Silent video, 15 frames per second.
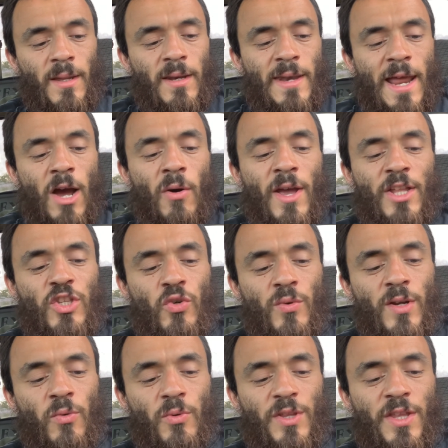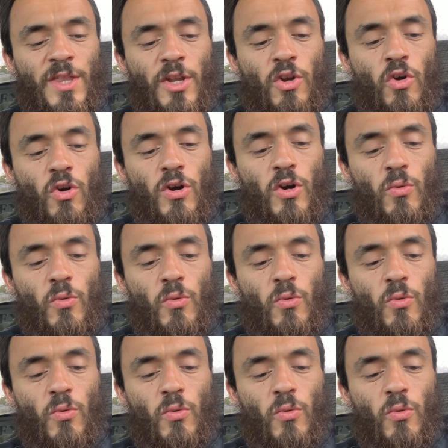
now entering within the door,